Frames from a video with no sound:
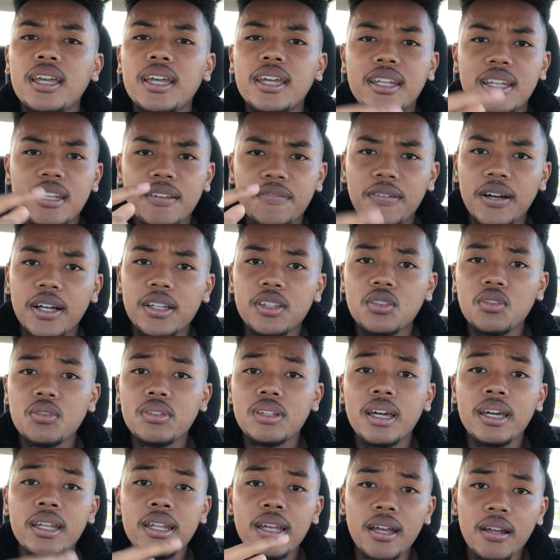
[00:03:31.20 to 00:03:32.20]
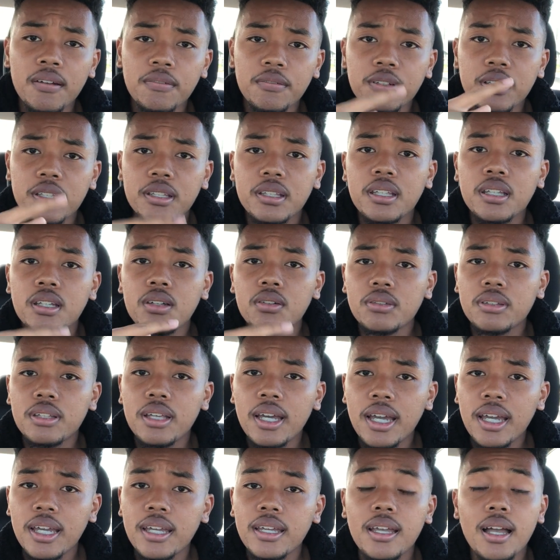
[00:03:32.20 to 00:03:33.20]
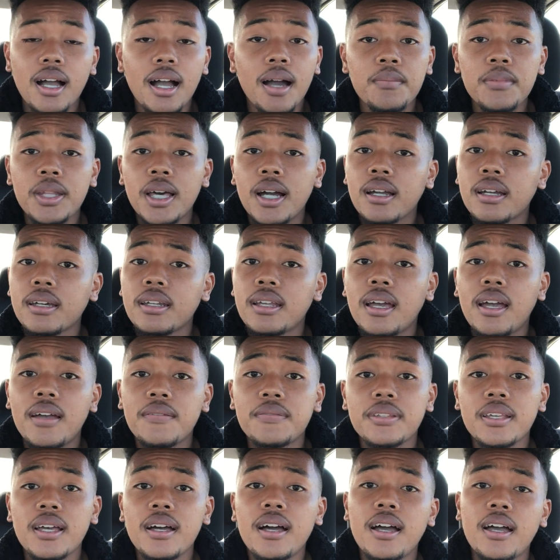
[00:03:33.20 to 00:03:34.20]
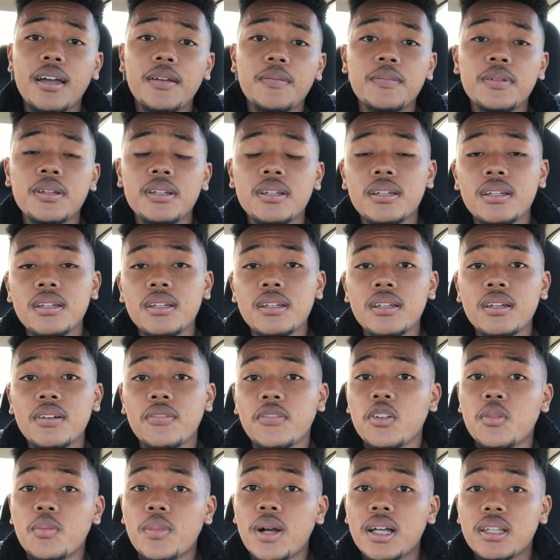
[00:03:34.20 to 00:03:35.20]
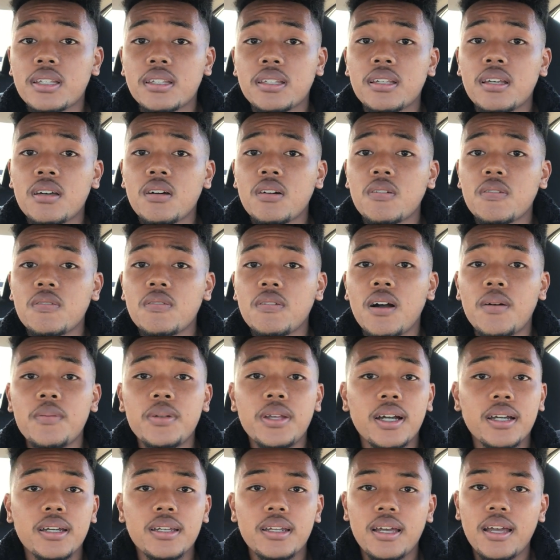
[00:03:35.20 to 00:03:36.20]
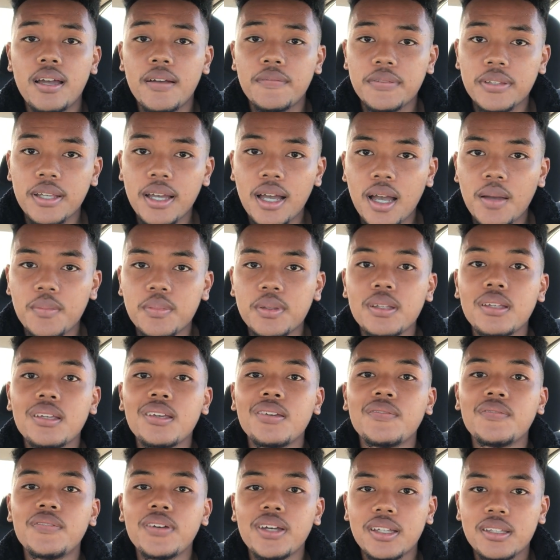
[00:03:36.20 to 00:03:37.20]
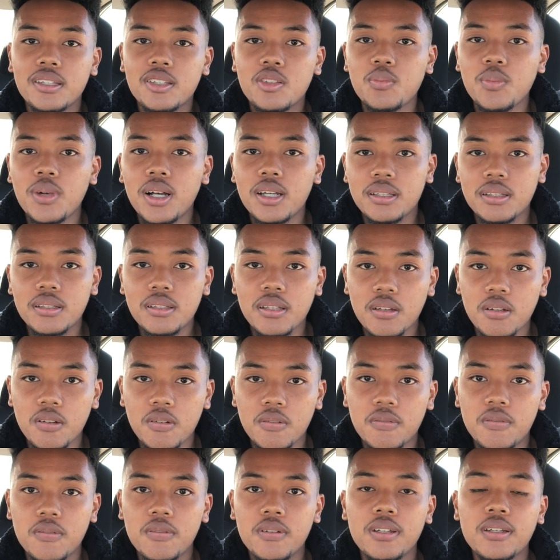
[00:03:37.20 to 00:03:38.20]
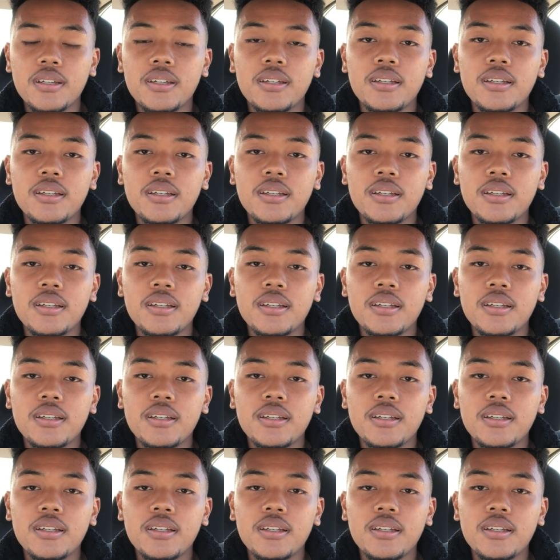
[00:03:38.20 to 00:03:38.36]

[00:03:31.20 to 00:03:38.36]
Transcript: And if I do that every single day, I'm not going to have time for myself. I'm not going to have time to invest in myself.